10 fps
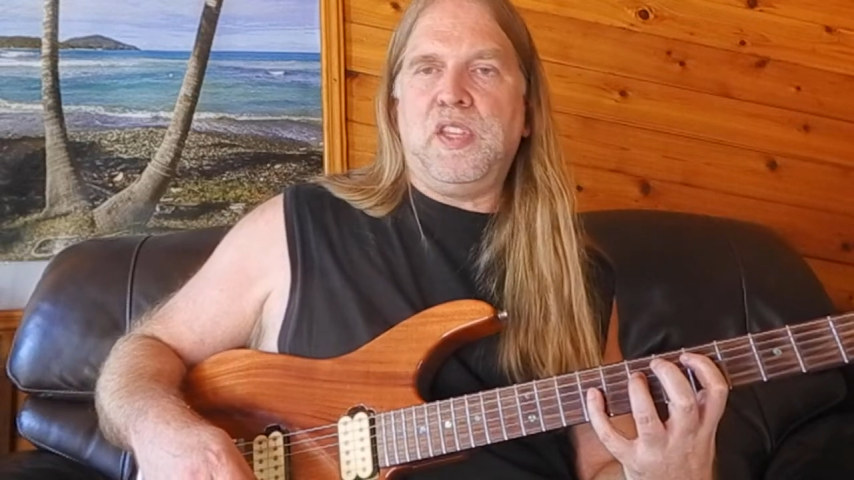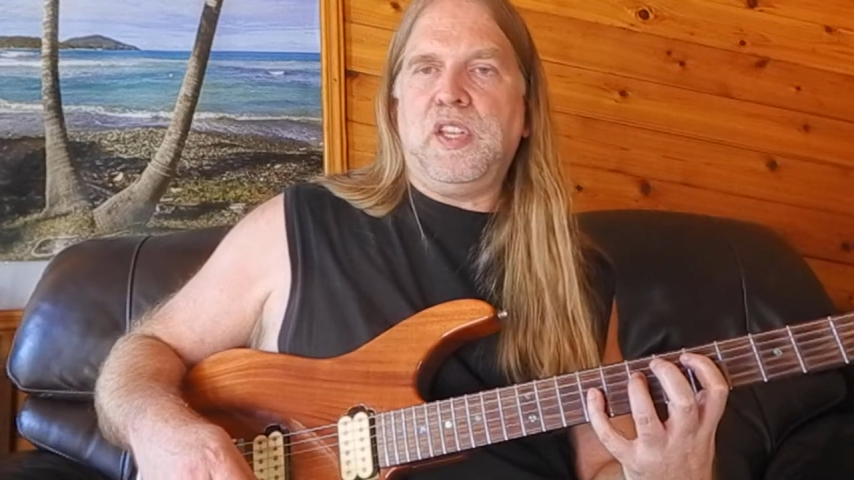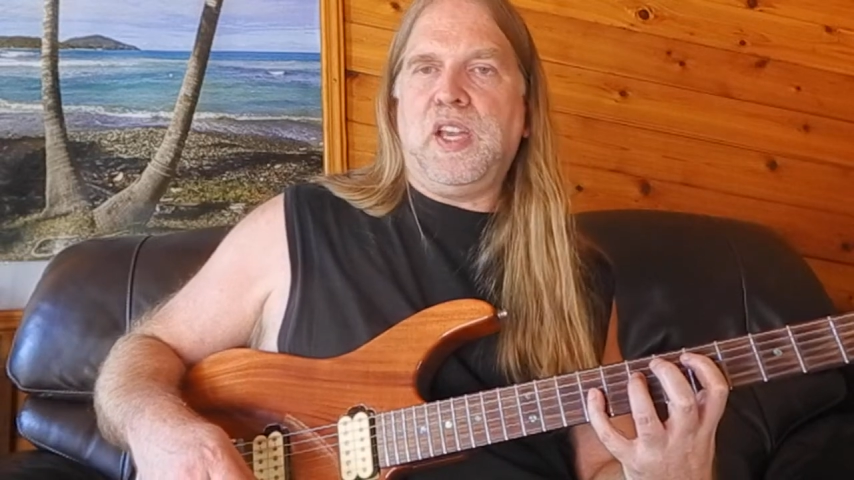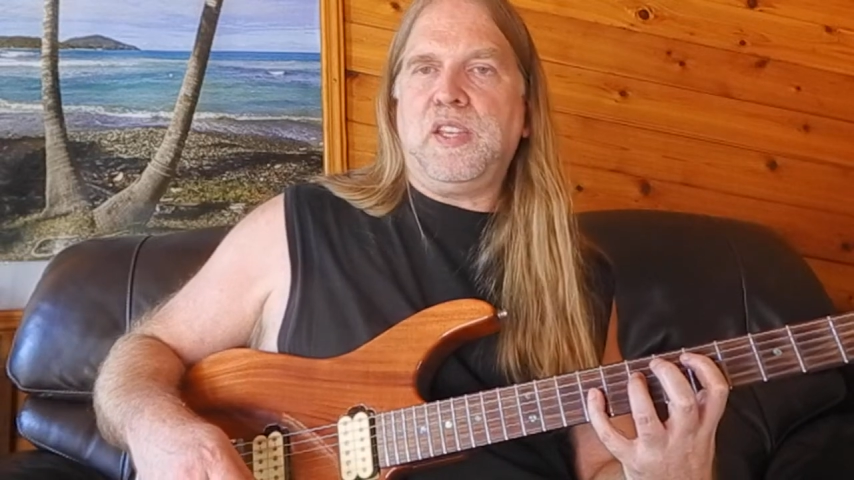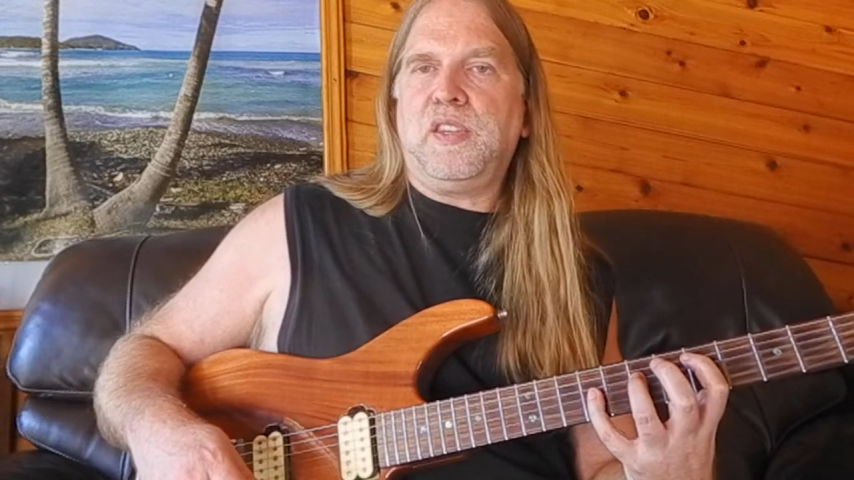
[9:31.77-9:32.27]

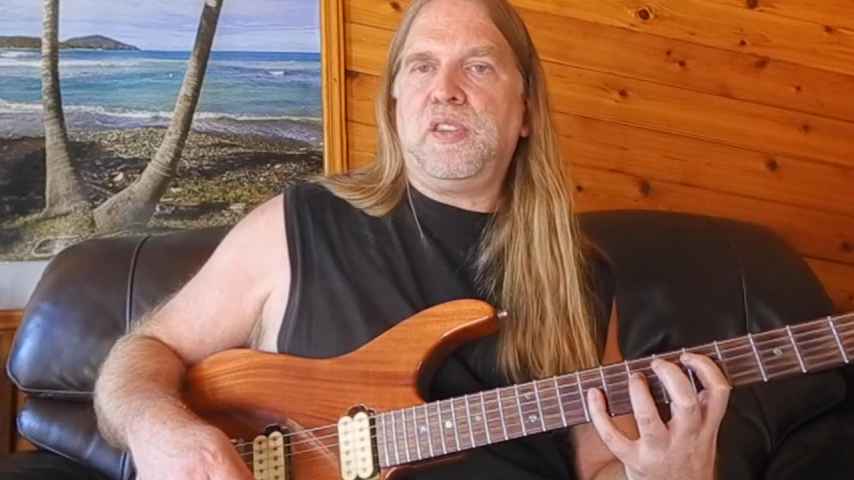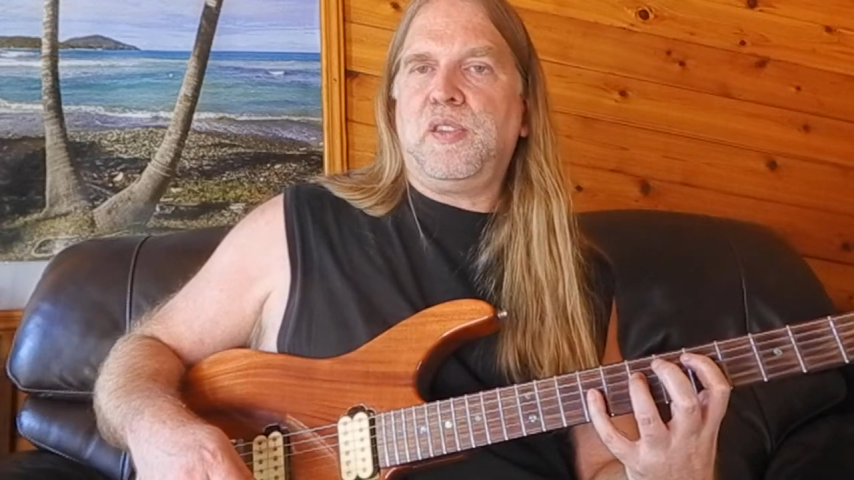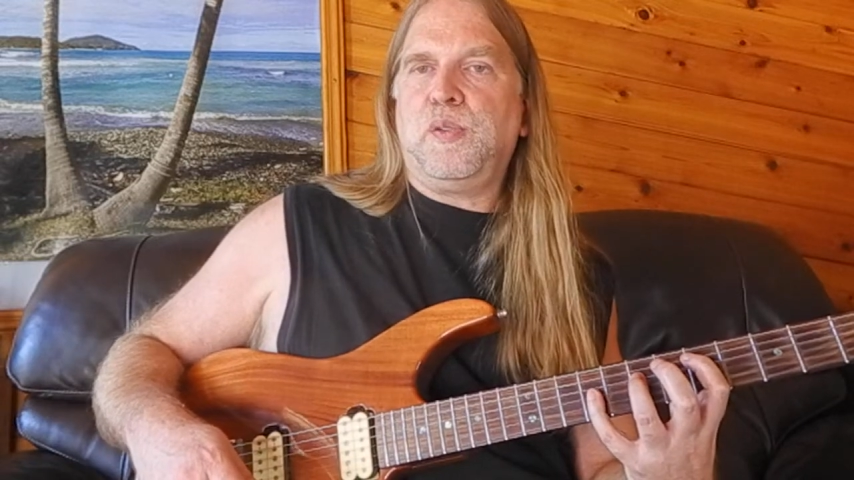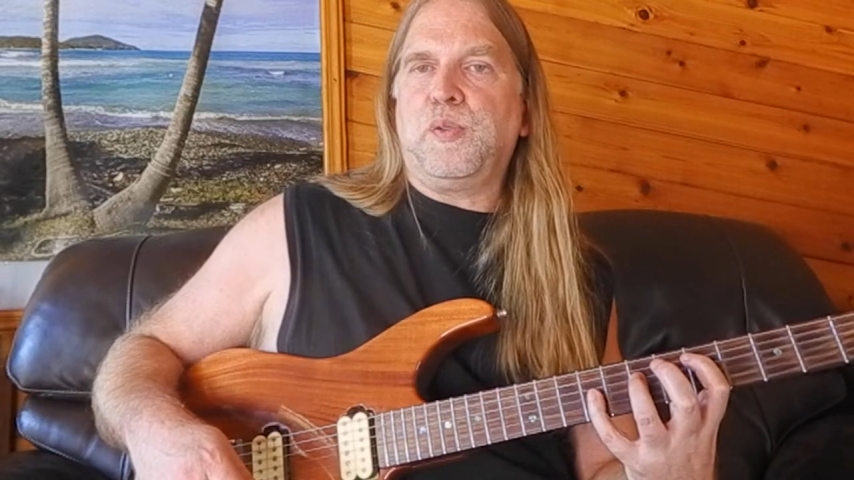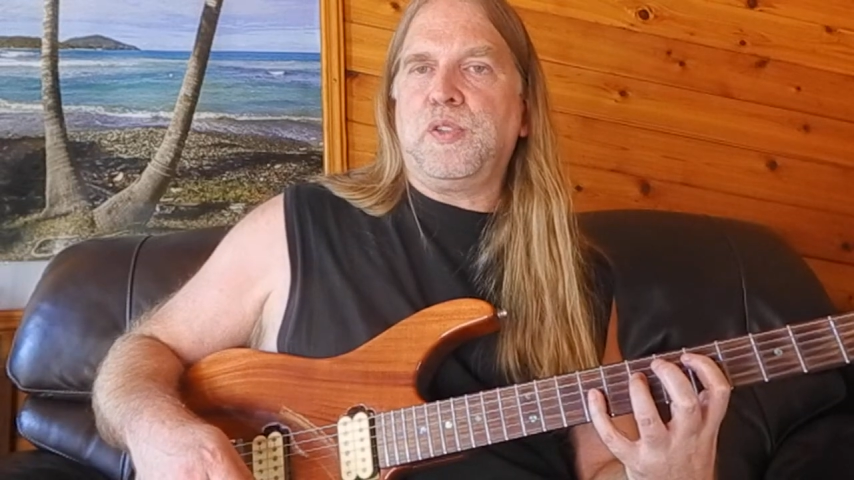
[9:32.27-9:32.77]
ninth
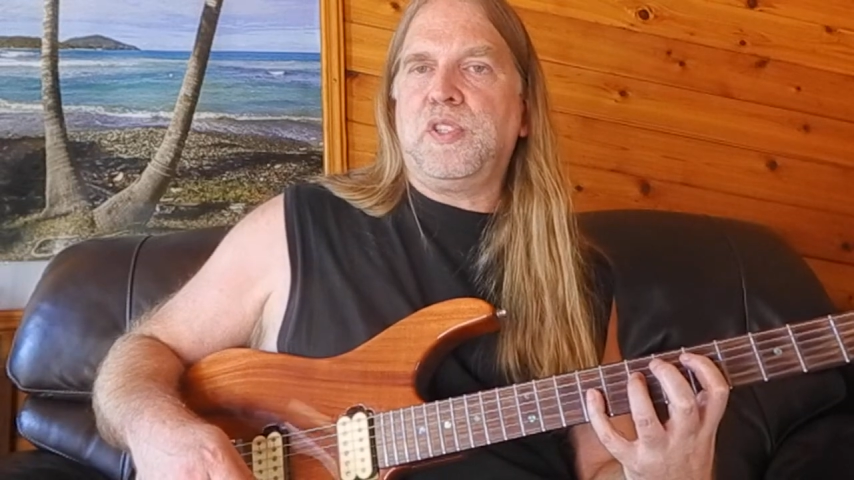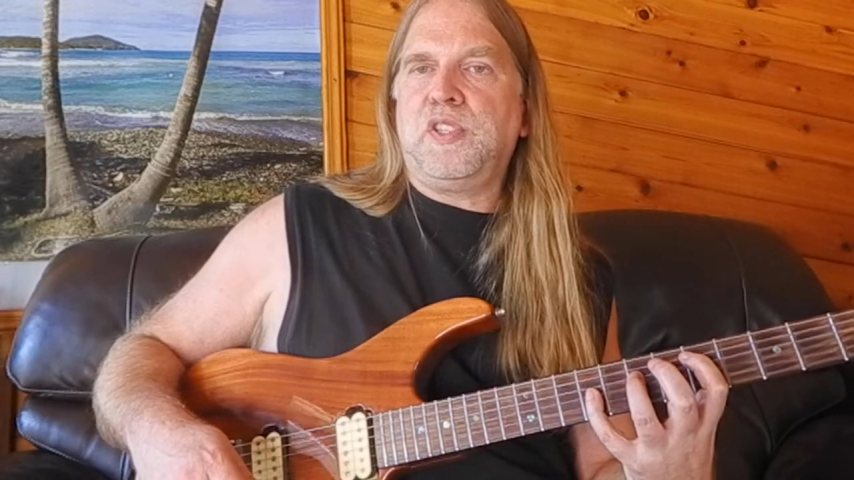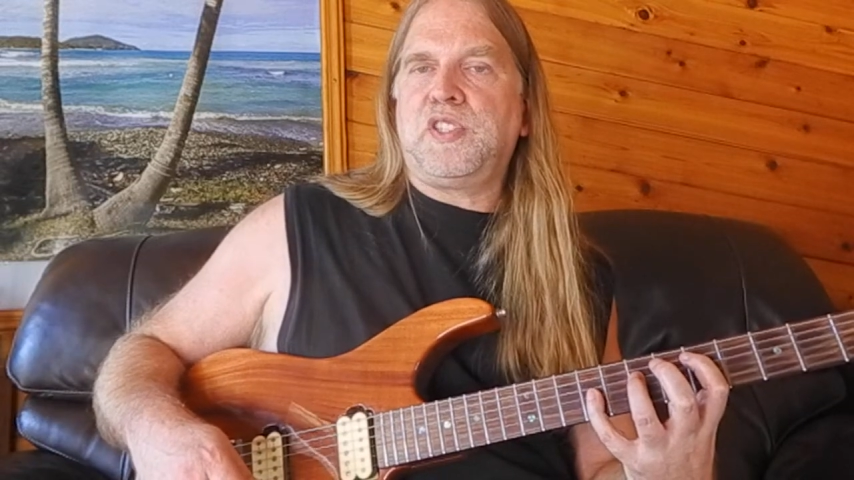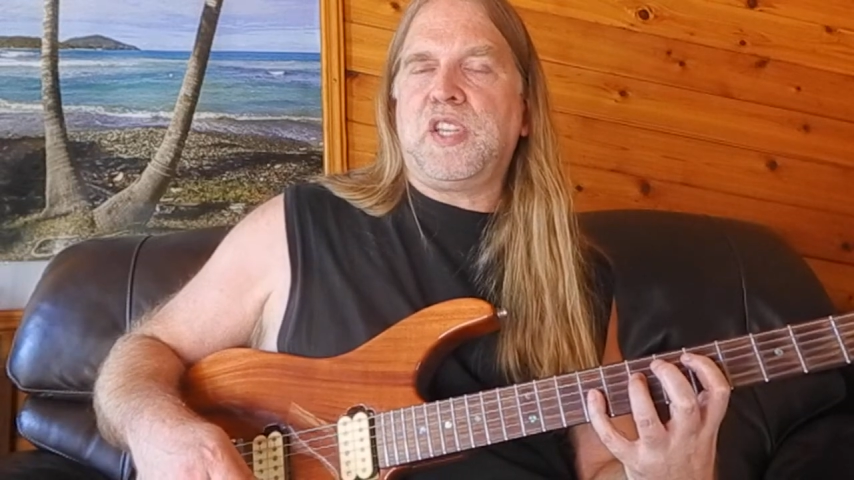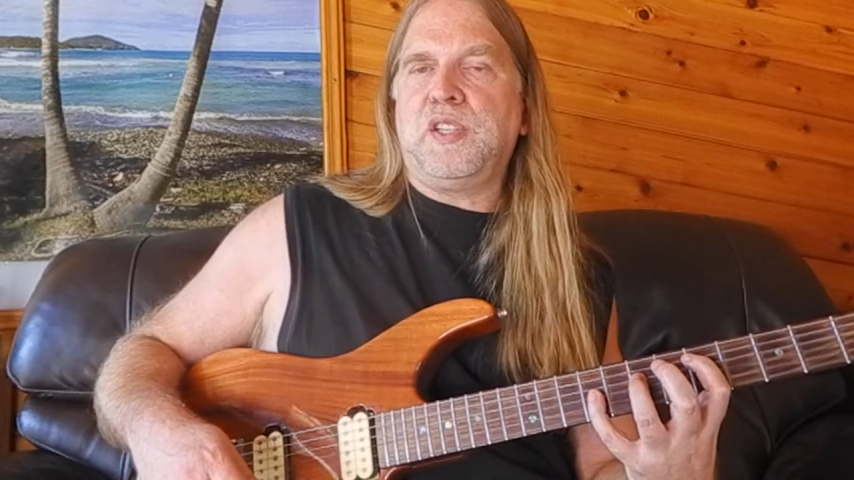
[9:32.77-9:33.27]
or
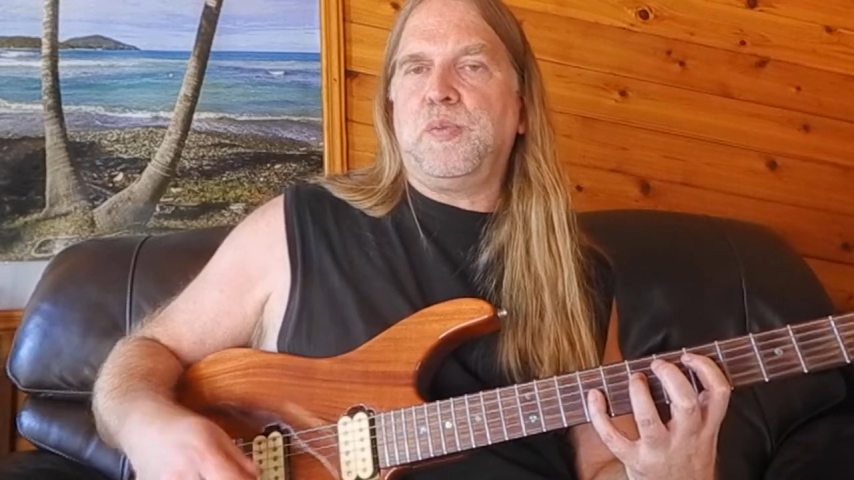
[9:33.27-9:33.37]
second,